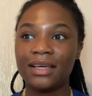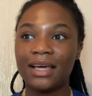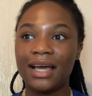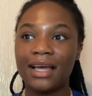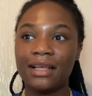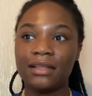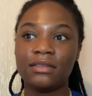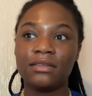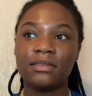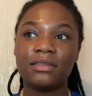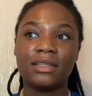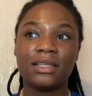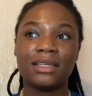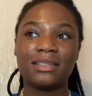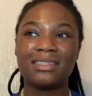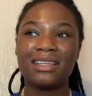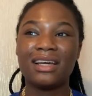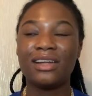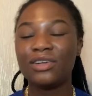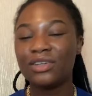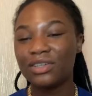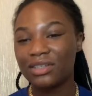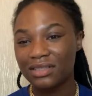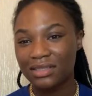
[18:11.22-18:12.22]
and things
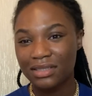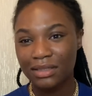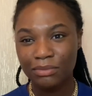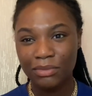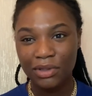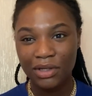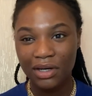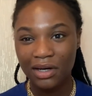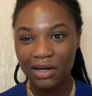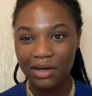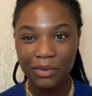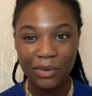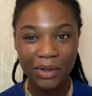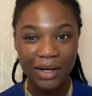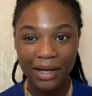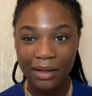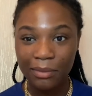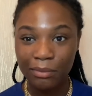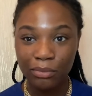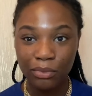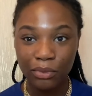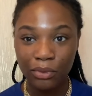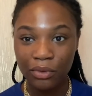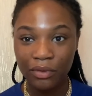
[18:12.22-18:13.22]
that look similar are quite
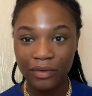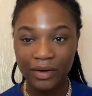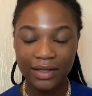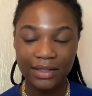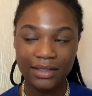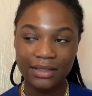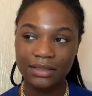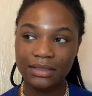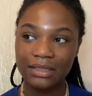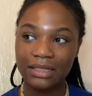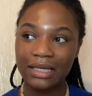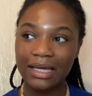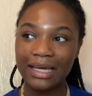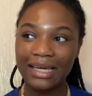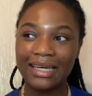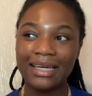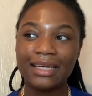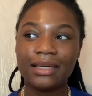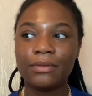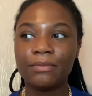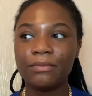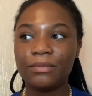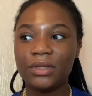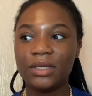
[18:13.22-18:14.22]
boring and it
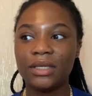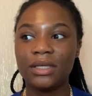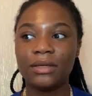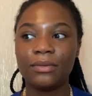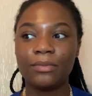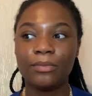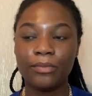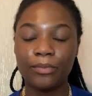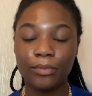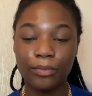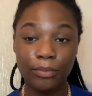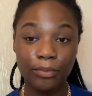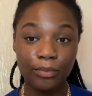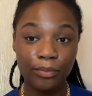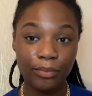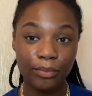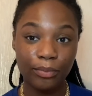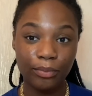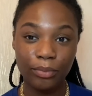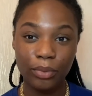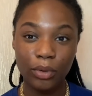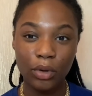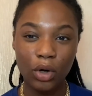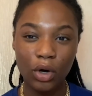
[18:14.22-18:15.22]
can be
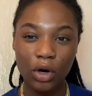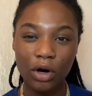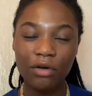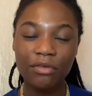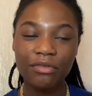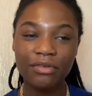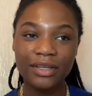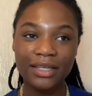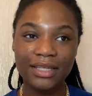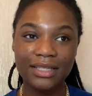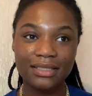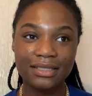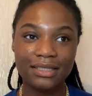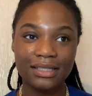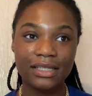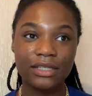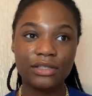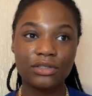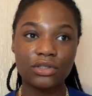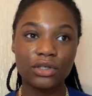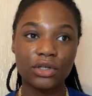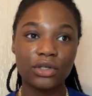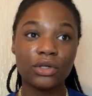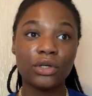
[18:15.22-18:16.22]
put off easily.
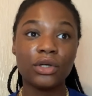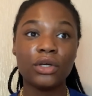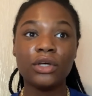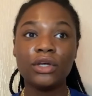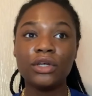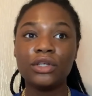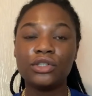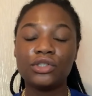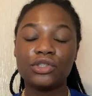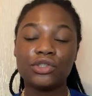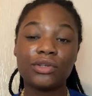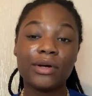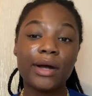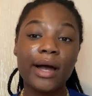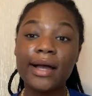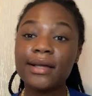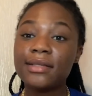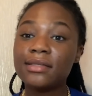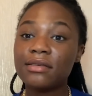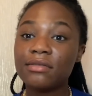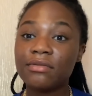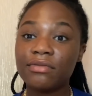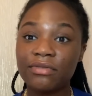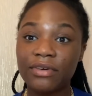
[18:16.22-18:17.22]
So try
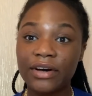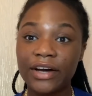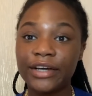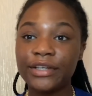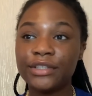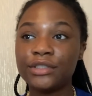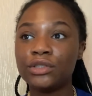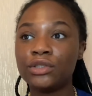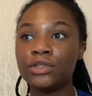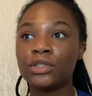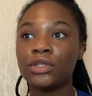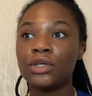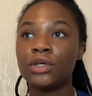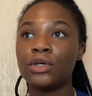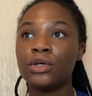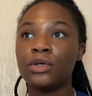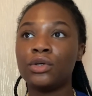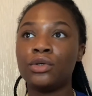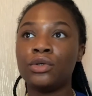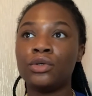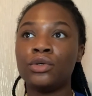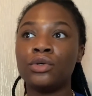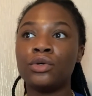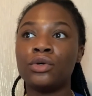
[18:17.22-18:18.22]
to find
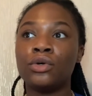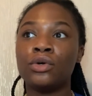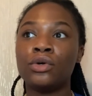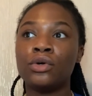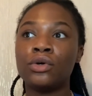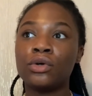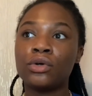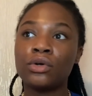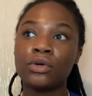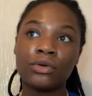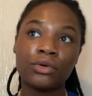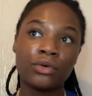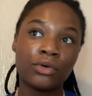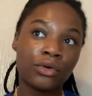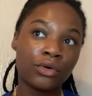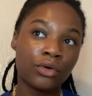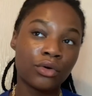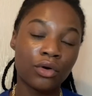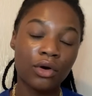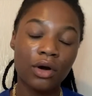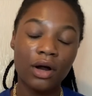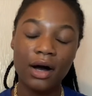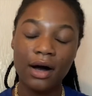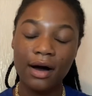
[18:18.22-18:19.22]
your
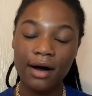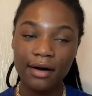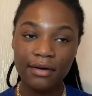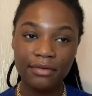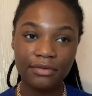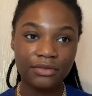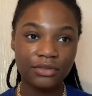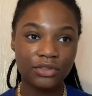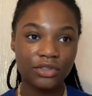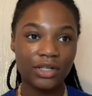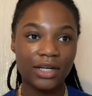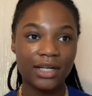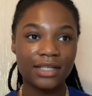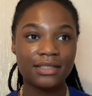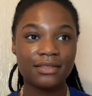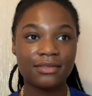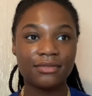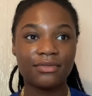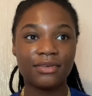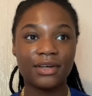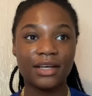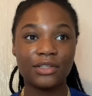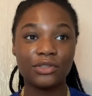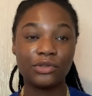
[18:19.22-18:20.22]
craft, try to
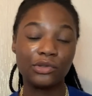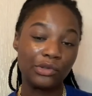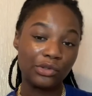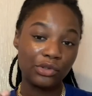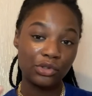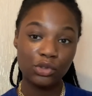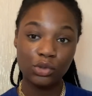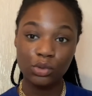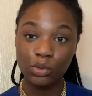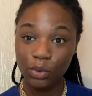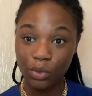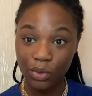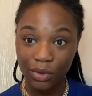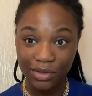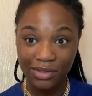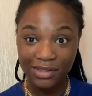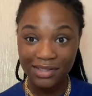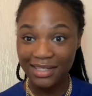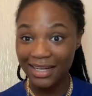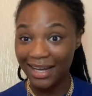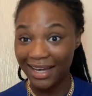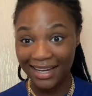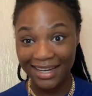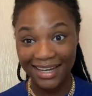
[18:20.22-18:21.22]
find your
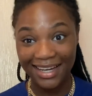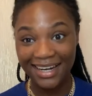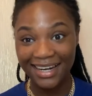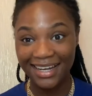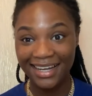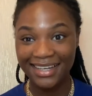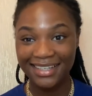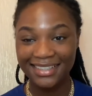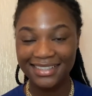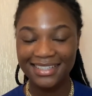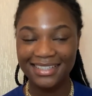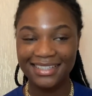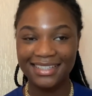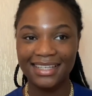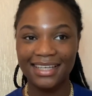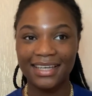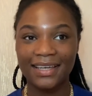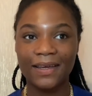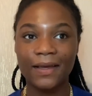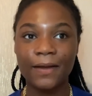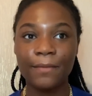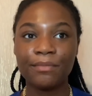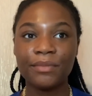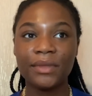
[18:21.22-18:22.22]
source, like I like to
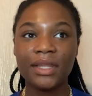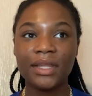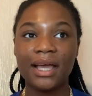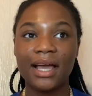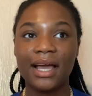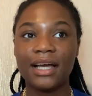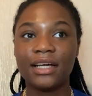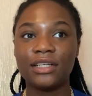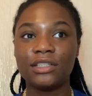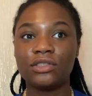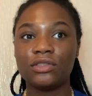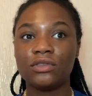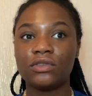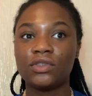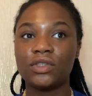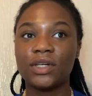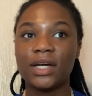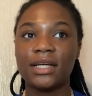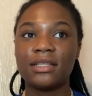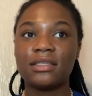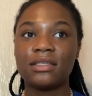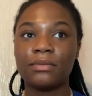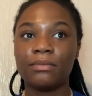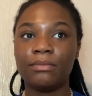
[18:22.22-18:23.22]
say, and
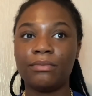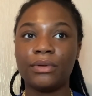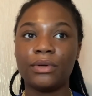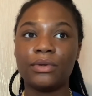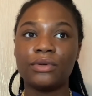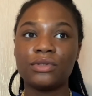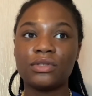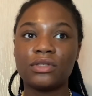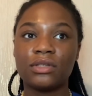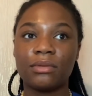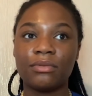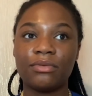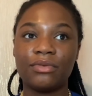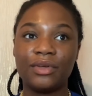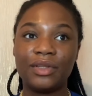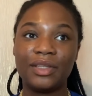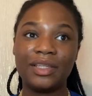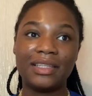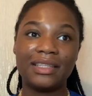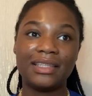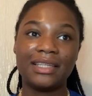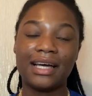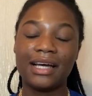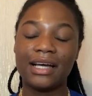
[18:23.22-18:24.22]
try to build
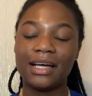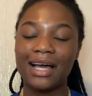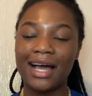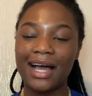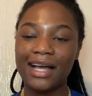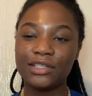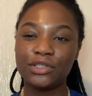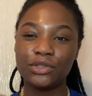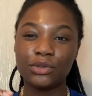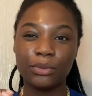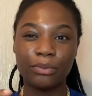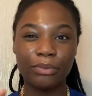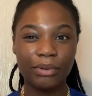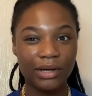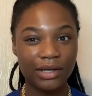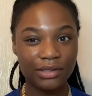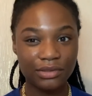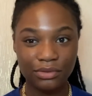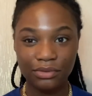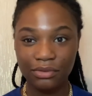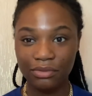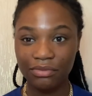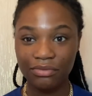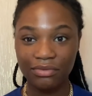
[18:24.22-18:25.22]
something that adds your
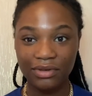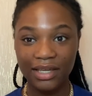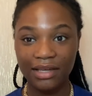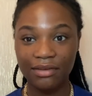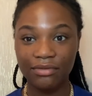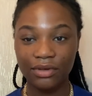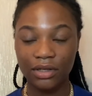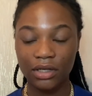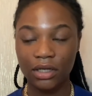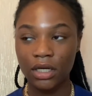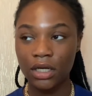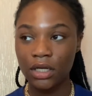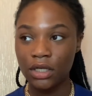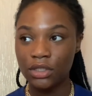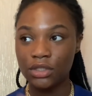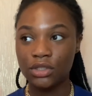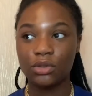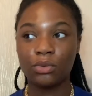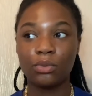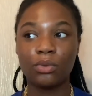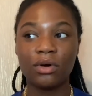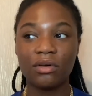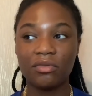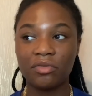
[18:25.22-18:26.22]
personal flavor
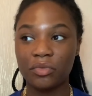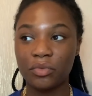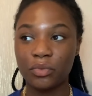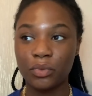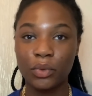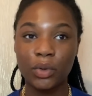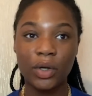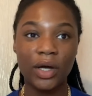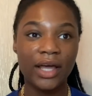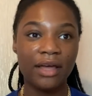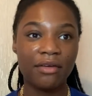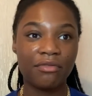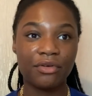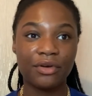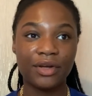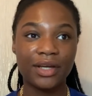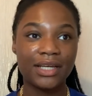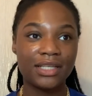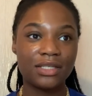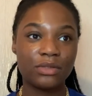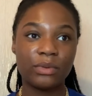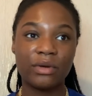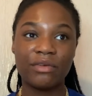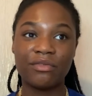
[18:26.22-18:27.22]
to whatever it
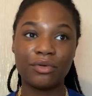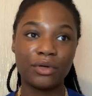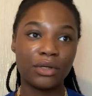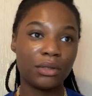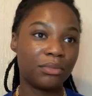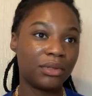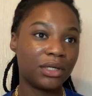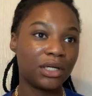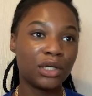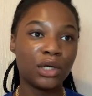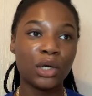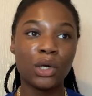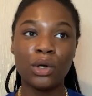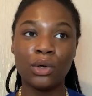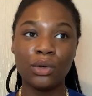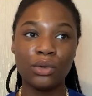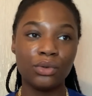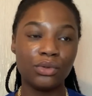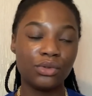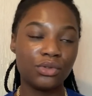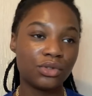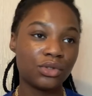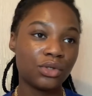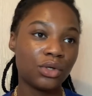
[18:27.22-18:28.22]
is, whether it be
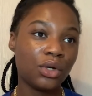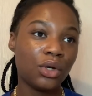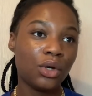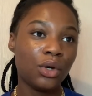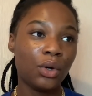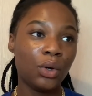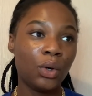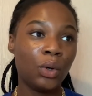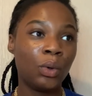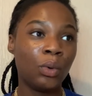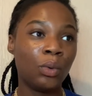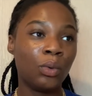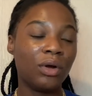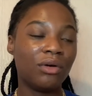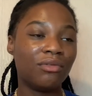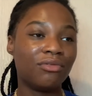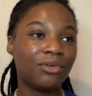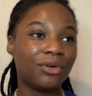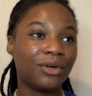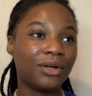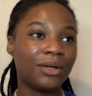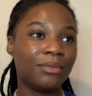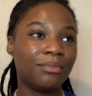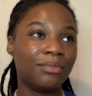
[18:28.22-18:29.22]
clothes or
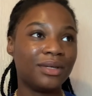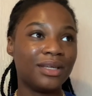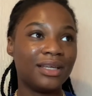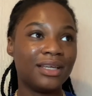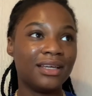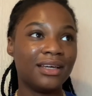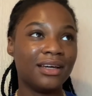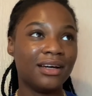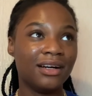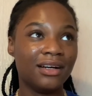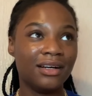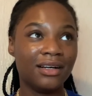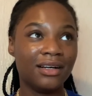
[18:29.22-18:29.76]
whether it be